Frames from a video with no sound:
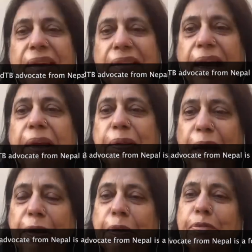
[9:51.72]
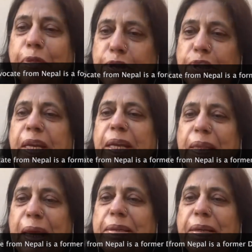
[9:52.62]
Th- thank you for sharing
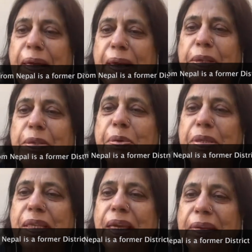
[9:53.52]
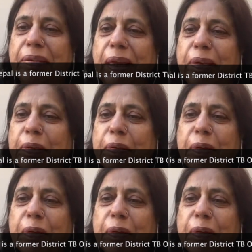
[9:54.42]
that. And as you said, that